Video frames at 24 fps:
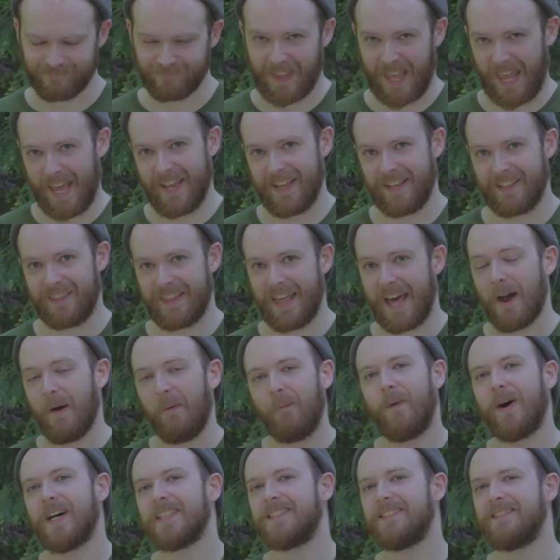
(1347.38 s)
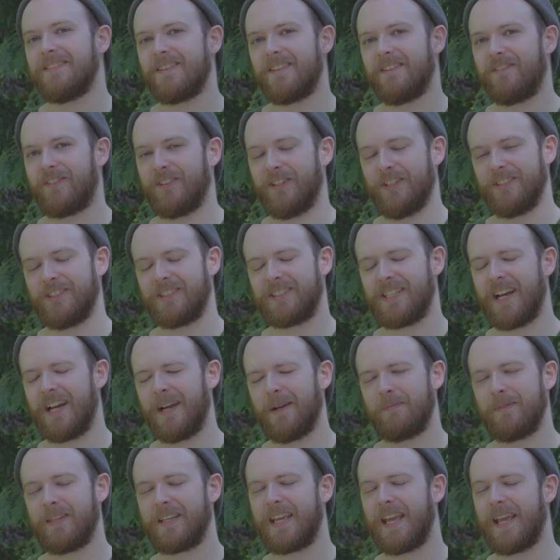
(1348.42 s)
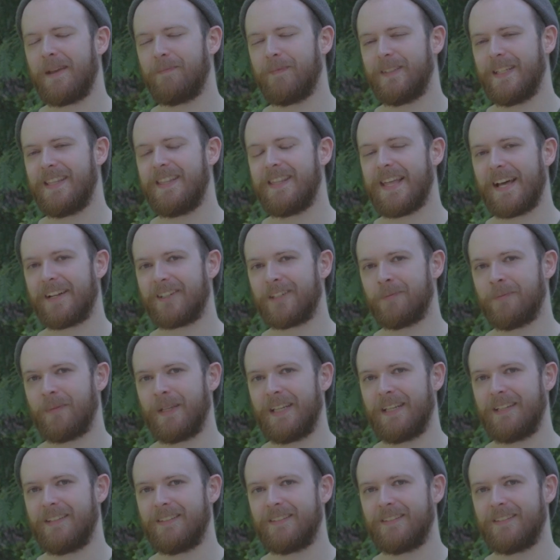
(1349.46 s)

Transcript: And that wasn't the first time the game did that to me.